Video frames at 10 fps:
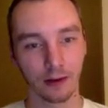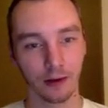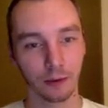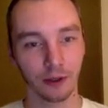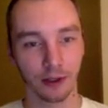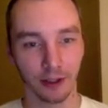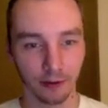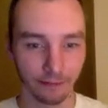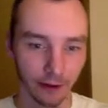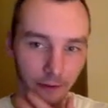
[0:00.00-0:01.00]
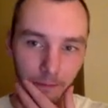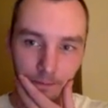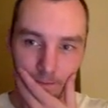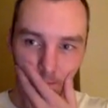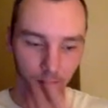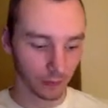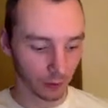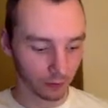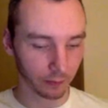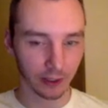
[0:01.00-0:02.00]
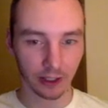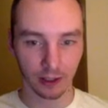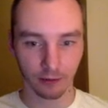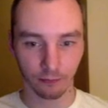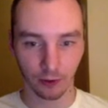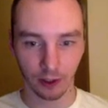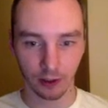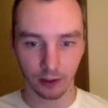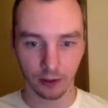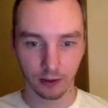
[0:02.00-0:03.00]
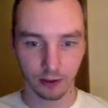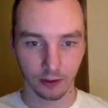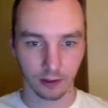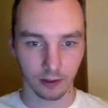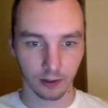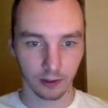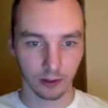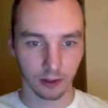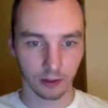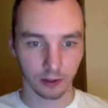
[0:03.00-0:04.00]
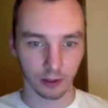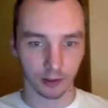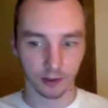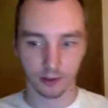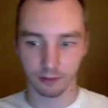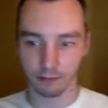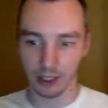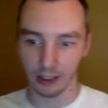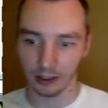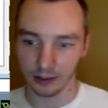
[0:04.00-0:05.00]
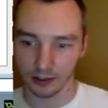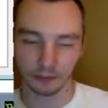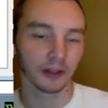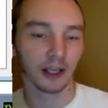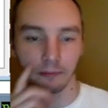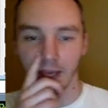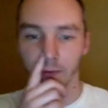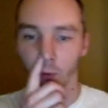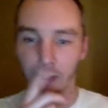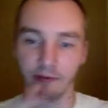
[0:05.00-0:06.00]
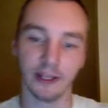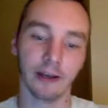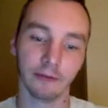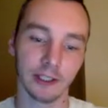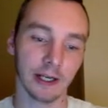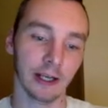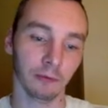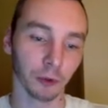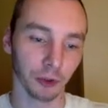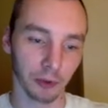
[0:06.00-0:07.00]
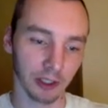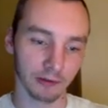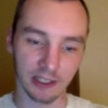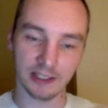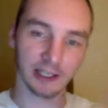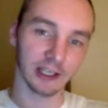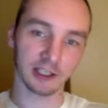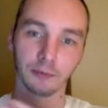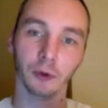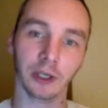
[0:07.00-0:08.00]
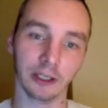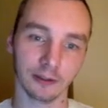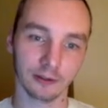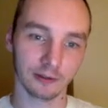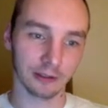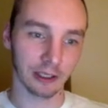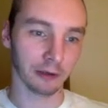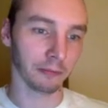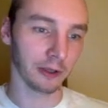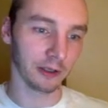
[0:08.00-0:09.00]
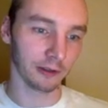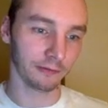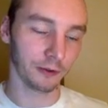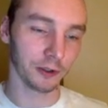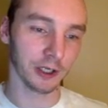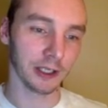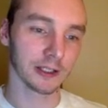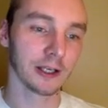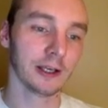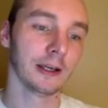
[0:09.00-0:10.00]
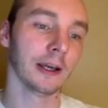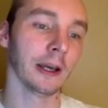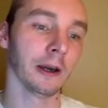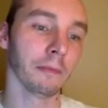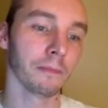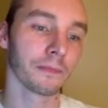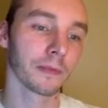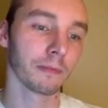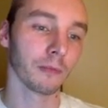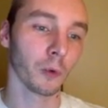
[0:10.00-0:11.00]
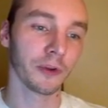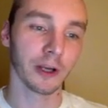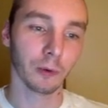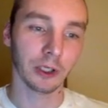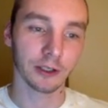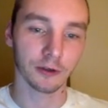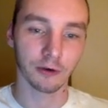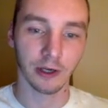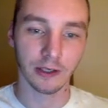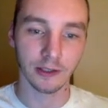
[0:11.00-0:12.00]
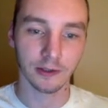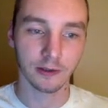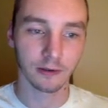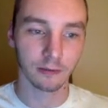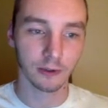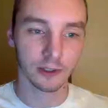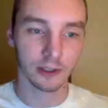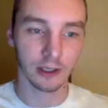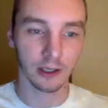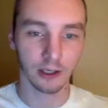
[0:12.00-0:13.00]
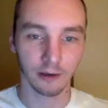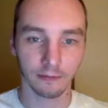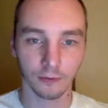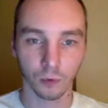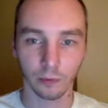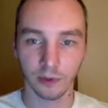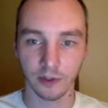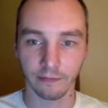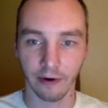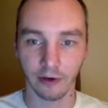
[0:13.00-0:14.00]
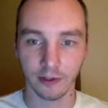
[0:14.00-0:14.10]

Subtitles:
I wonder if, what would it be like if we just made, I'm thinking maybe we'll leave it there for today and we'll do the eating and exploding in a future date. But one thing I would like to try is, what's it like if swarmers are very